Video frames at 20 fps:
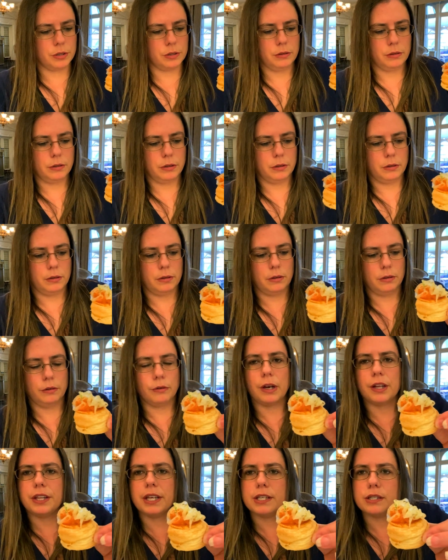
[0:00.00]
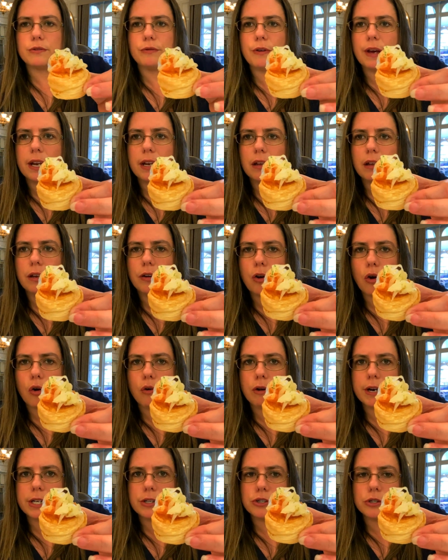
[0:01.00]
I think it's fennel and
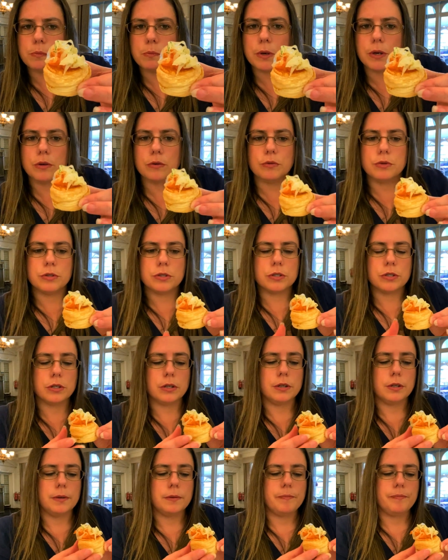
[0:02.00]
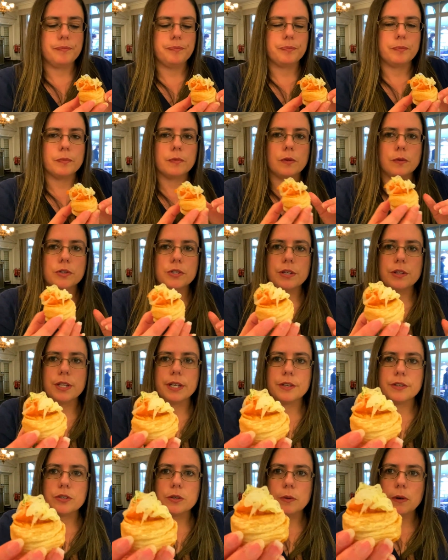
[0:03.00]
orange mousse, which I
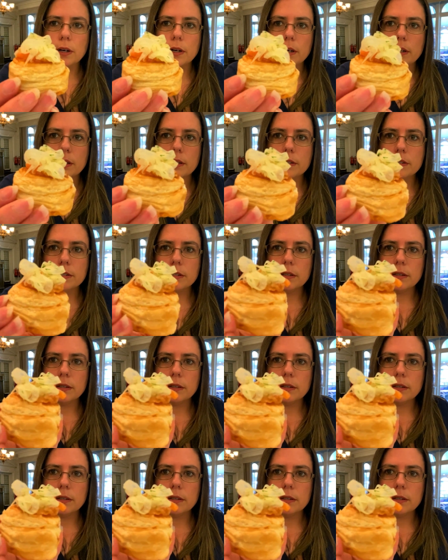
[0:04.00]
think is quite nice.